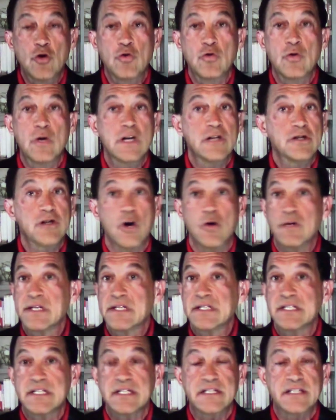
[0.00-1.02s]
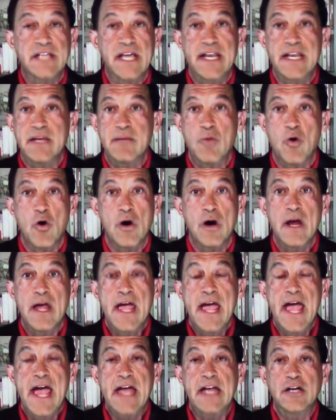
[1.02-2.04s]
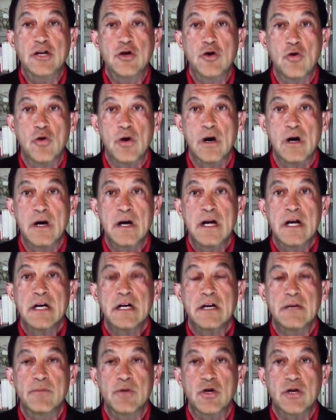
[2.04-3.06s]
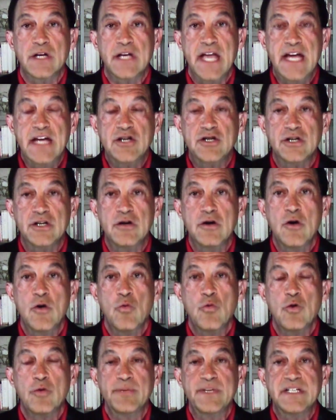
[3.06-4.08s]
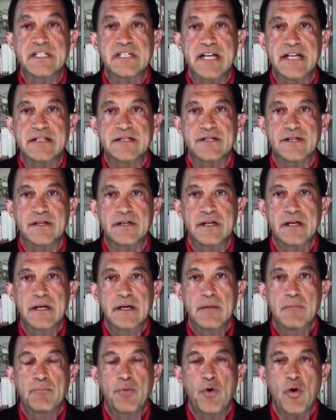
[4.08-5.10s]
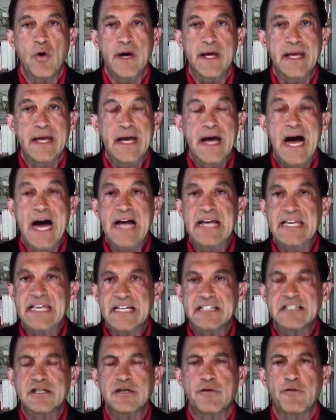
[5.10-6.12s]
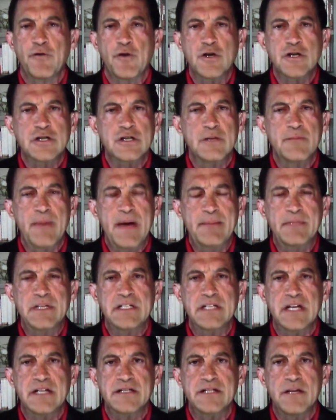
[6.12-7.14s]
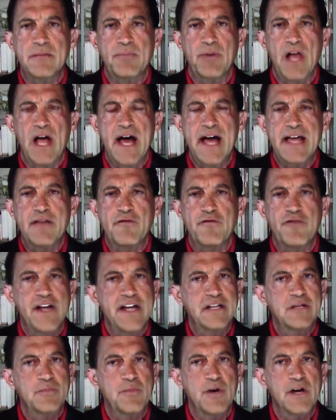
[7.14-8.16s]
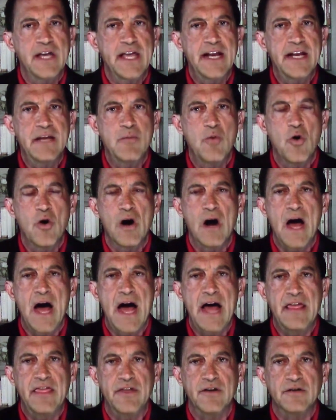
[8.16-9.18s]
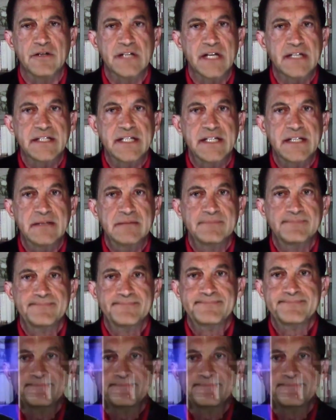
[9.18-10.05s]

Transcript: you don't exist anymore, and your communication will be censored. Boy, I guess the First Amendment doesn't apply at Facebook anymore either, does it?